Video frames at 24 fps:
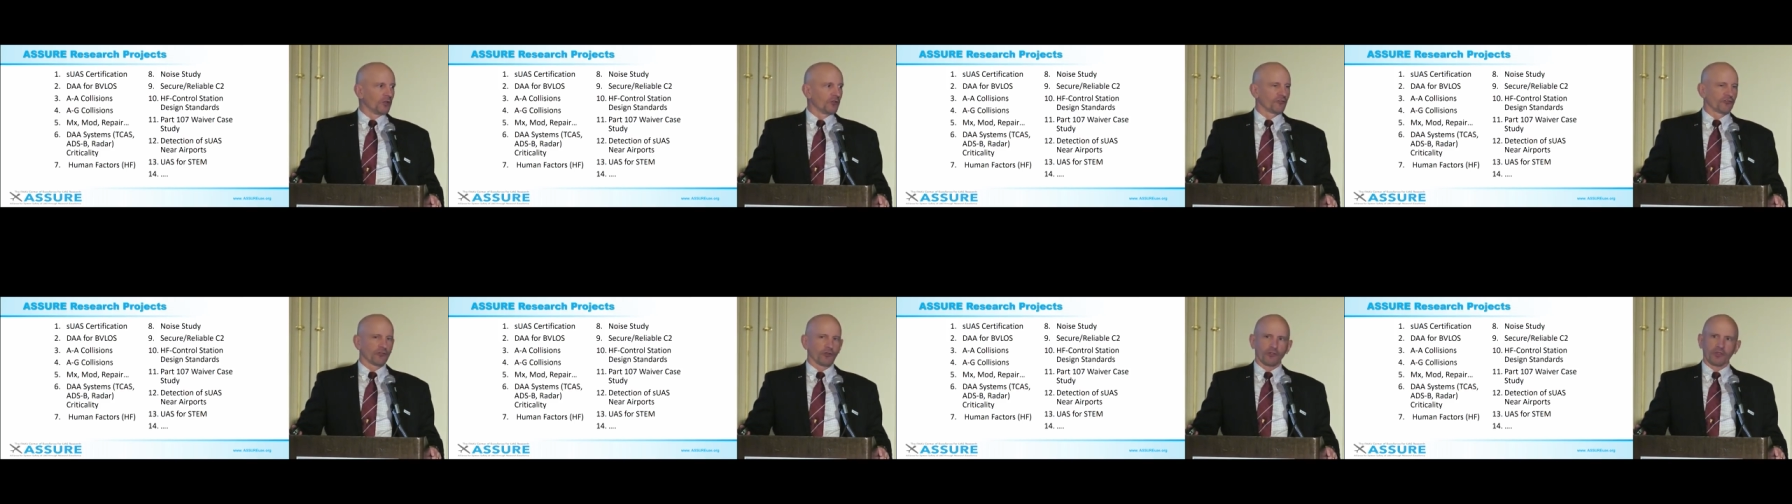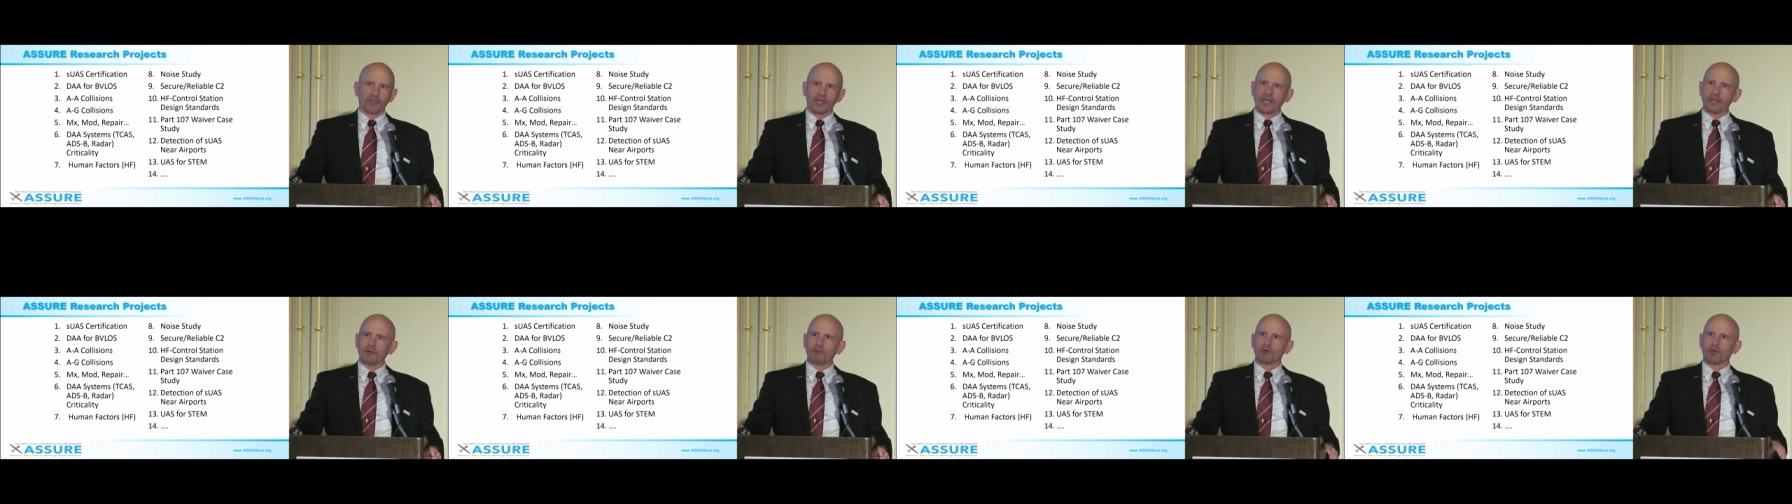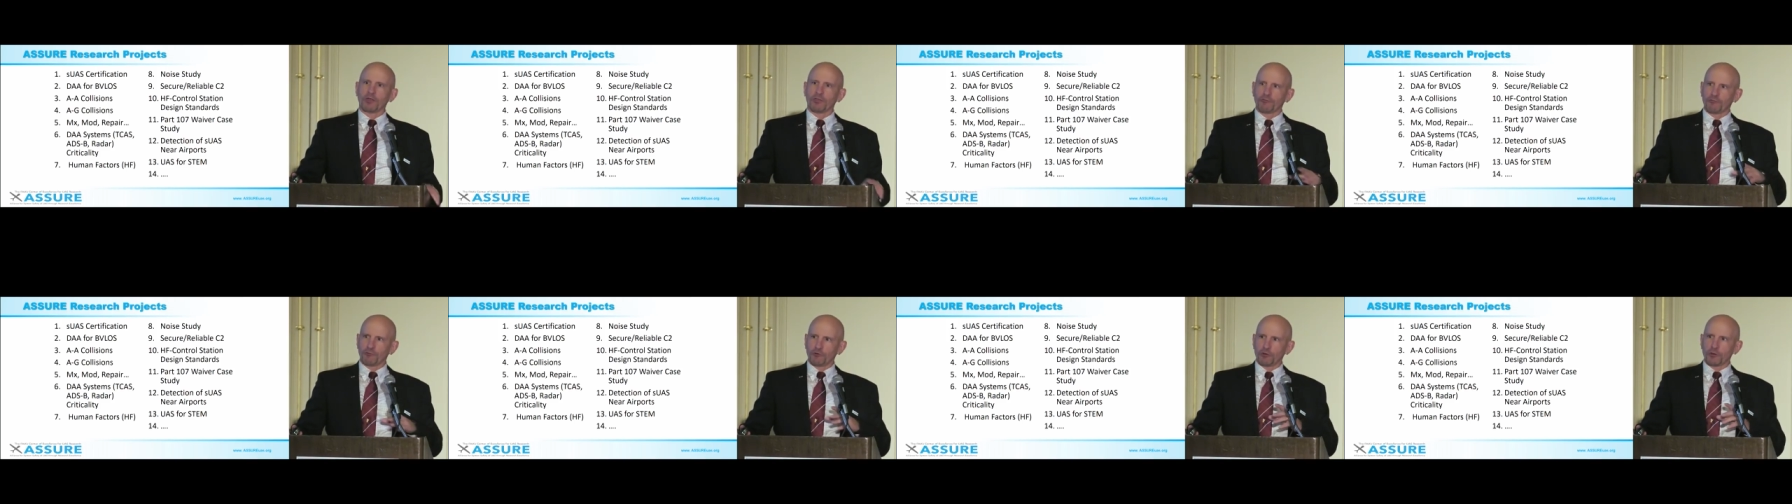So they
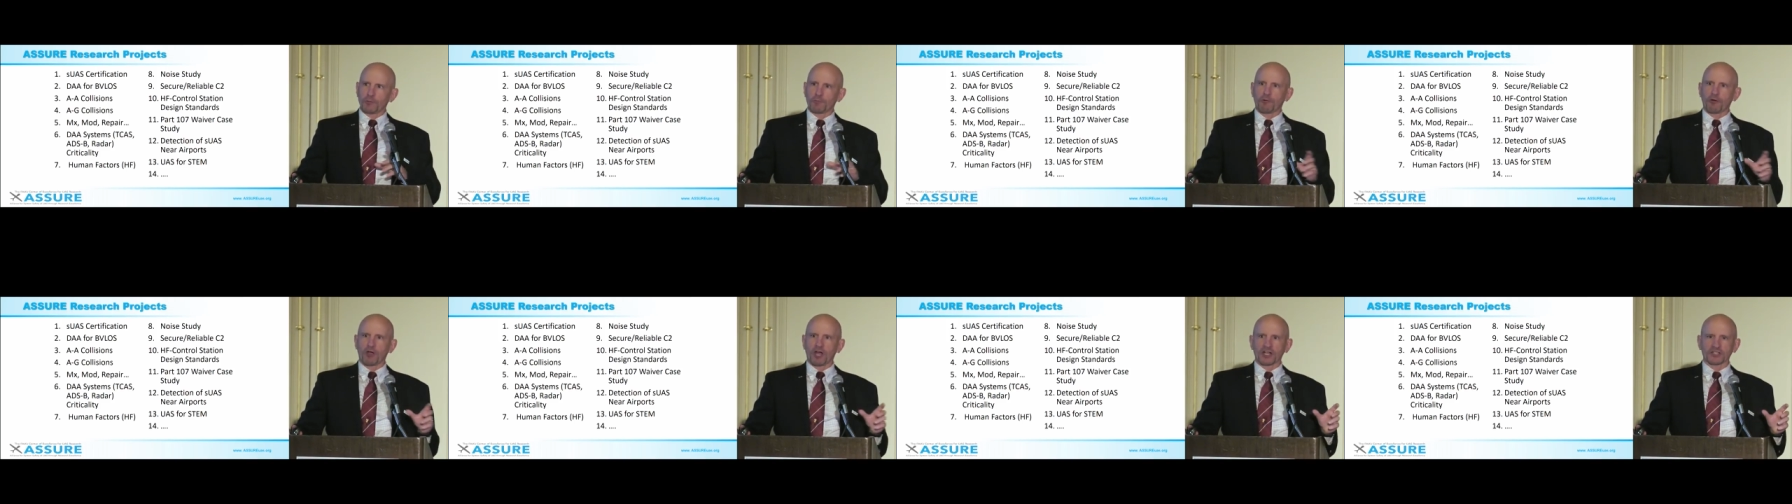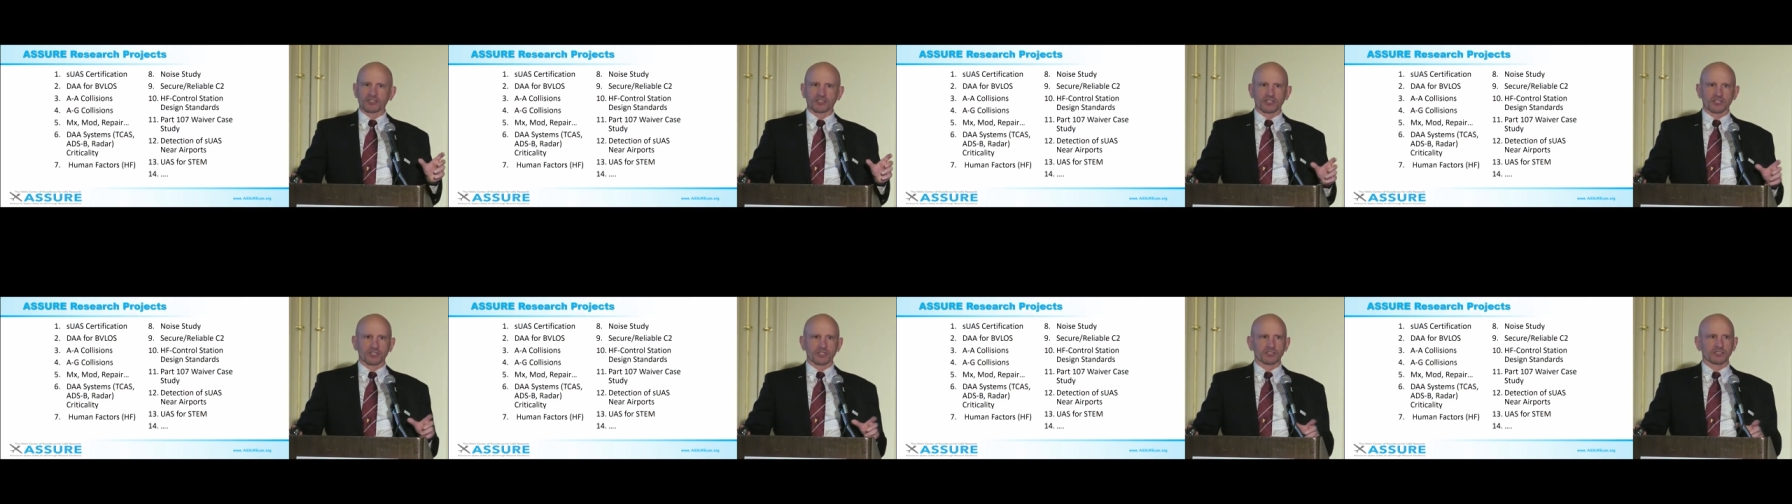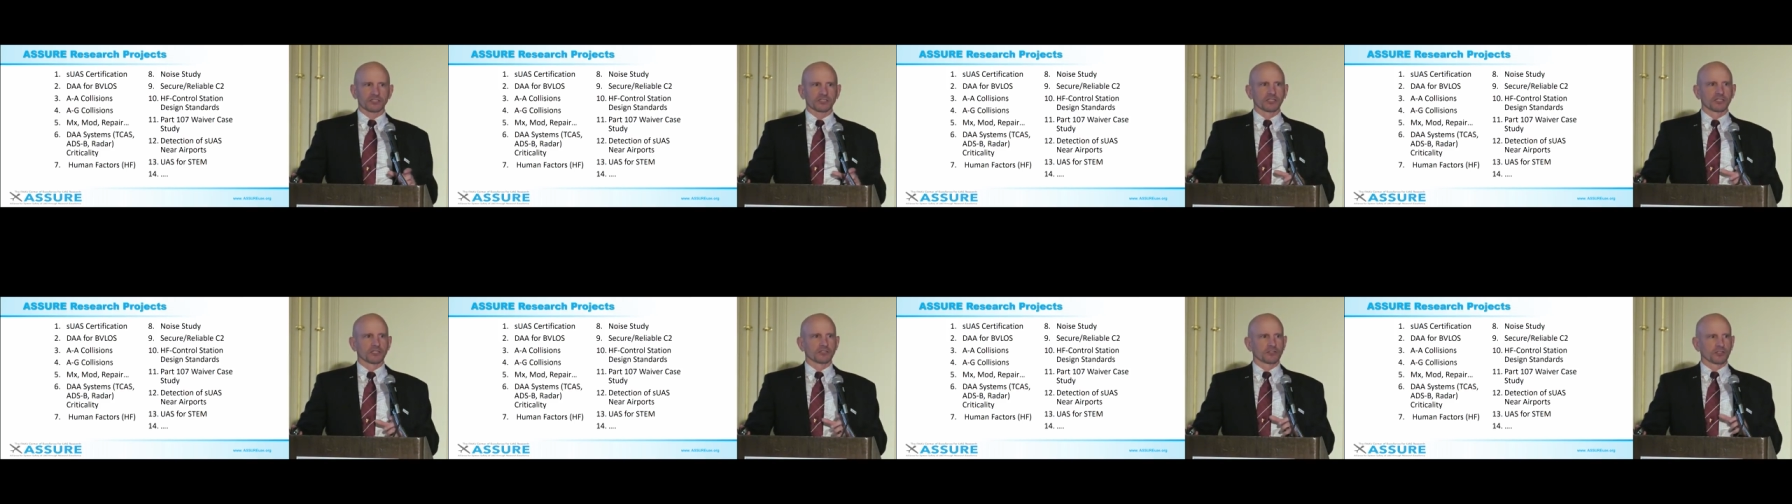went through the
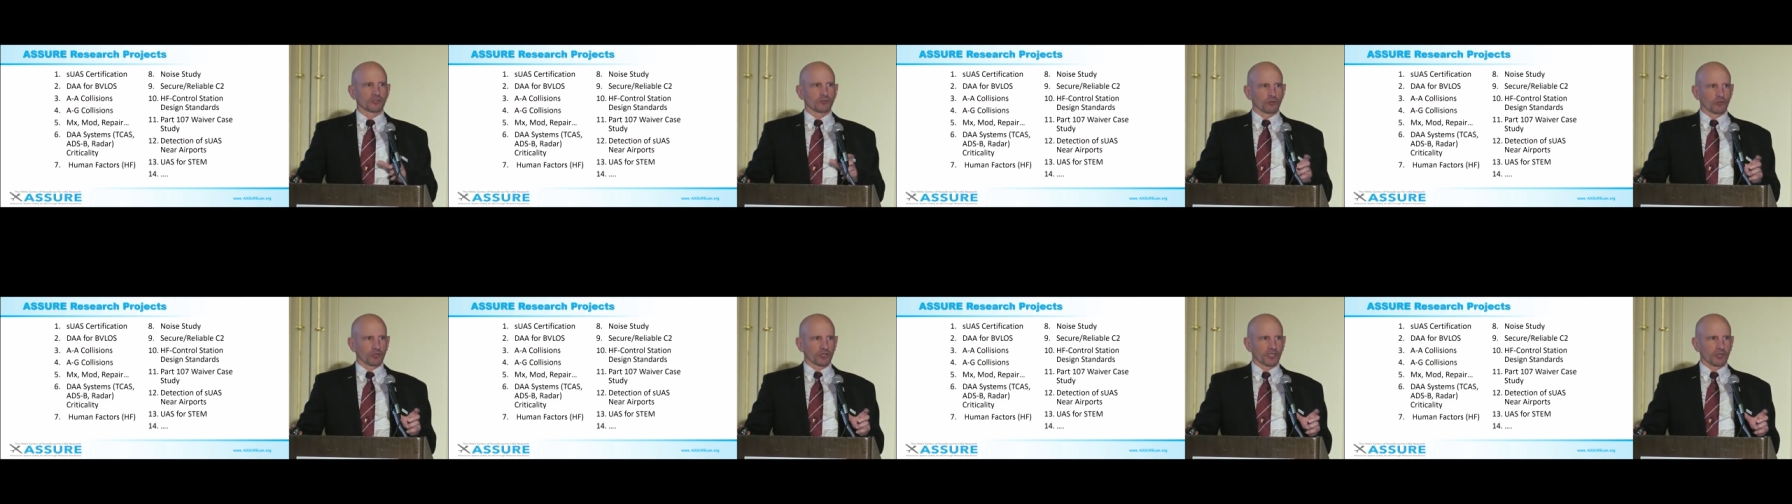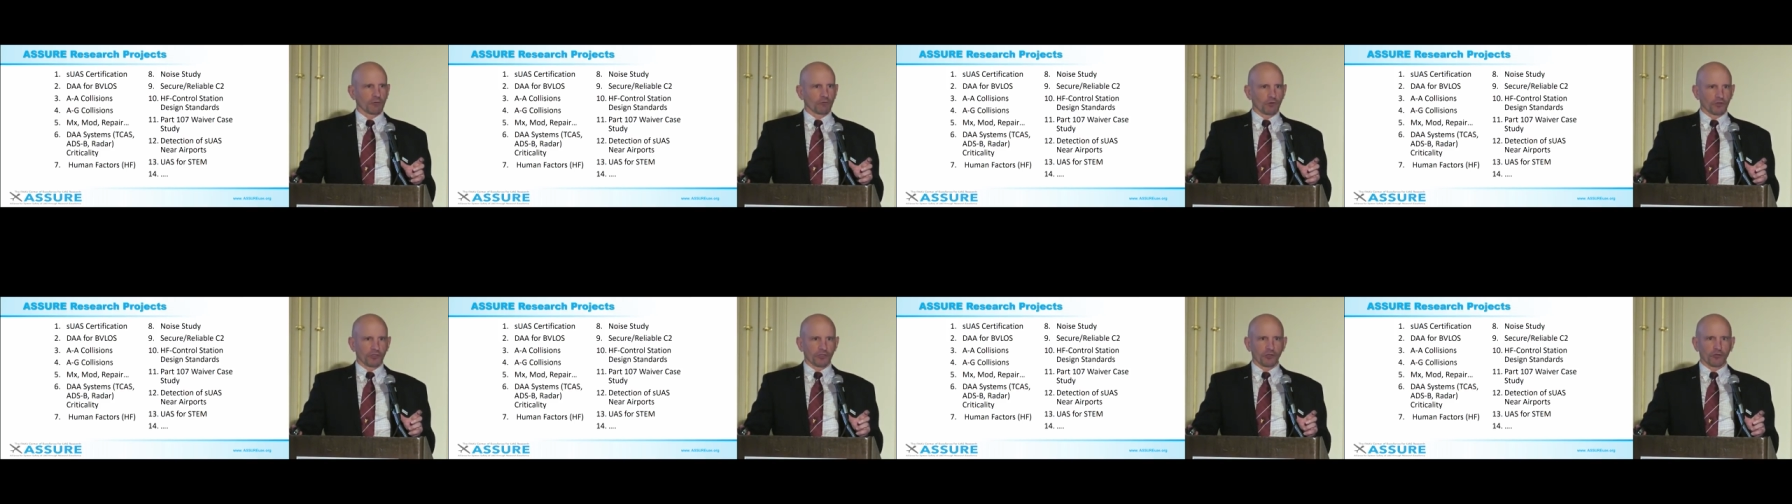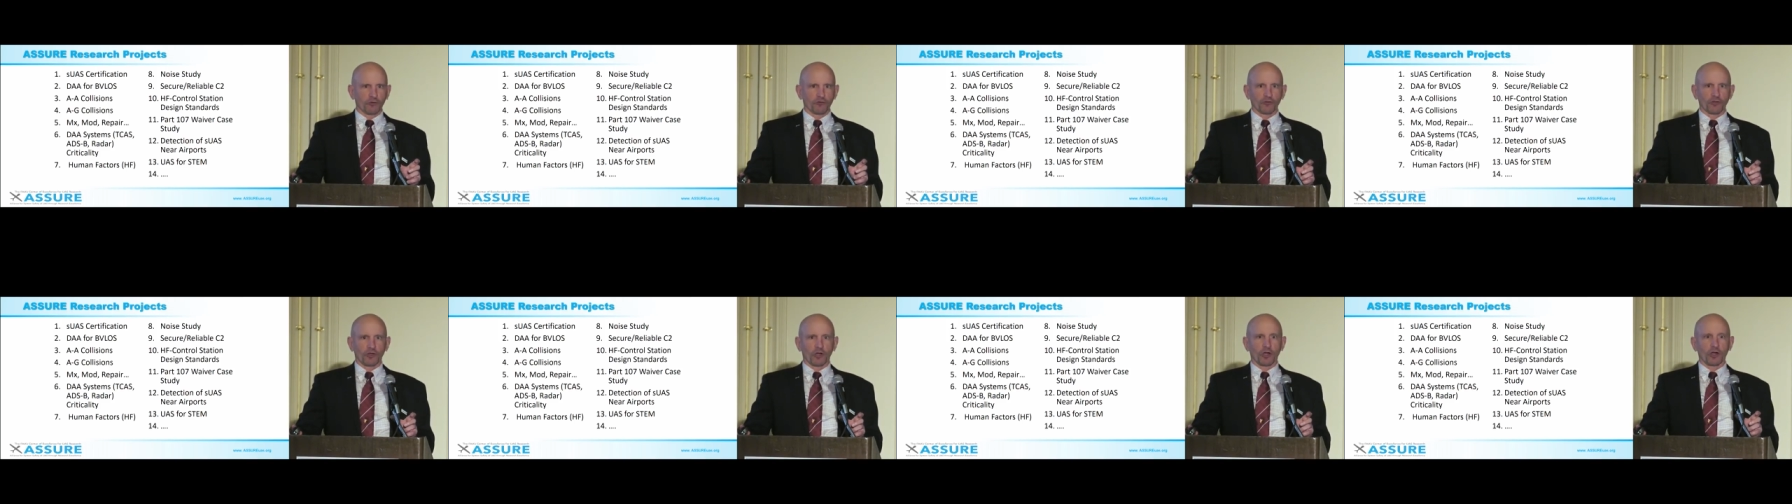process to look at what
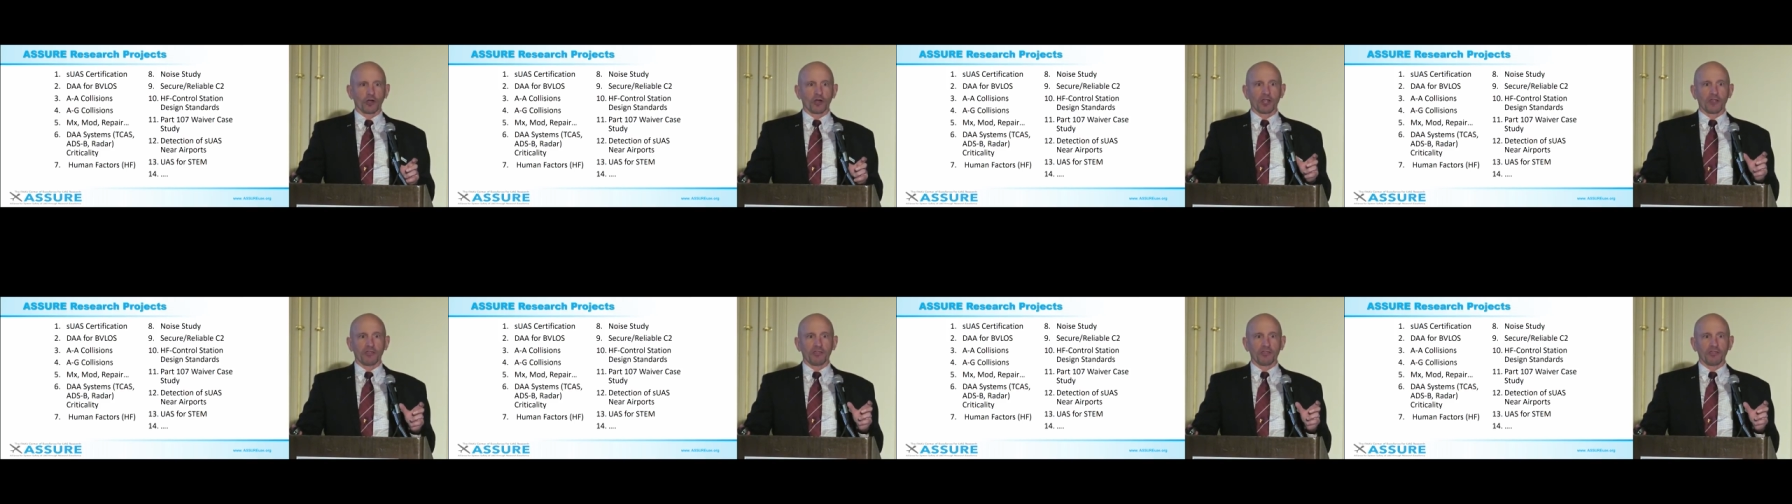those are,